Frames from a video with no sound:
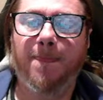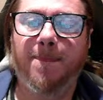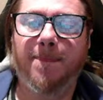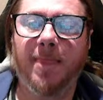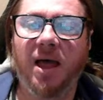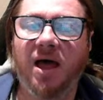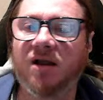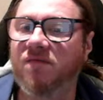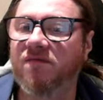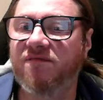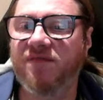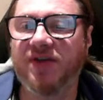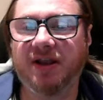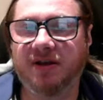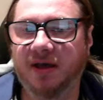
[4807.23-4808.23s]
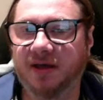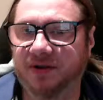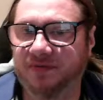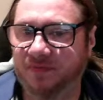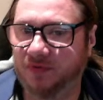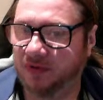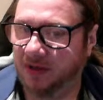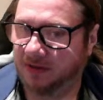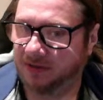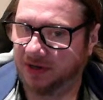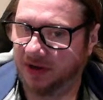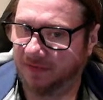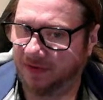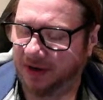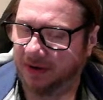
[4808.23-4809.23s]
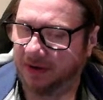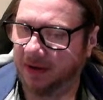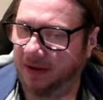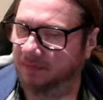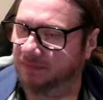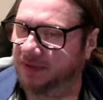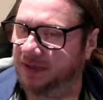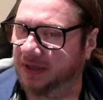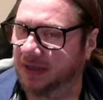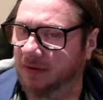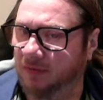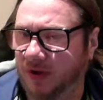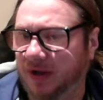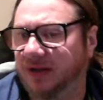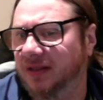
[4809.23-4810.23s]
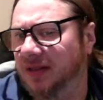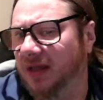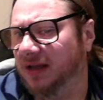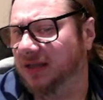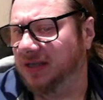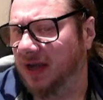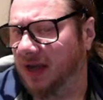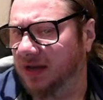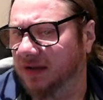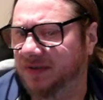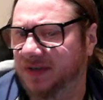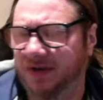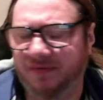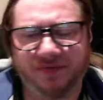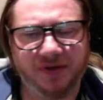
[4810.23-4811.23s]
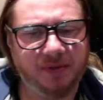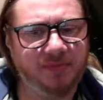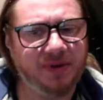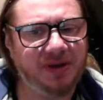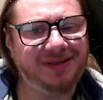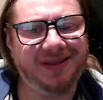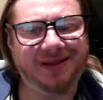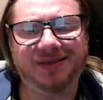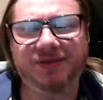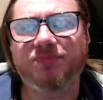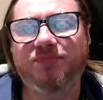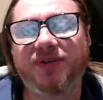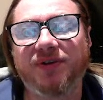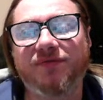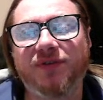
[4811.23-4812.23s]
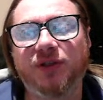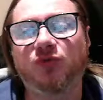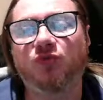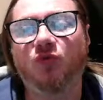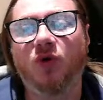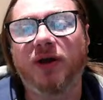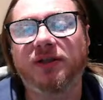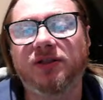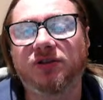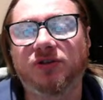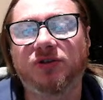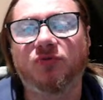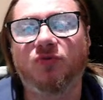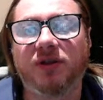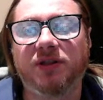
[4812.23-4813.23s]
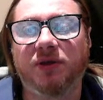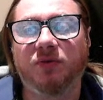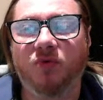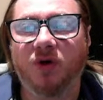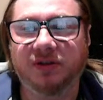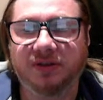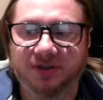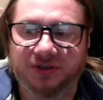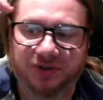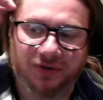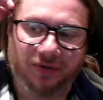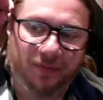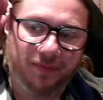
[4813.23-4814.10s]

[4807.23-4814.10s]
I don't think knight f4 does nothing in particular. Well, it does kind of something, but it doesn't prevent white to do what they wanted to.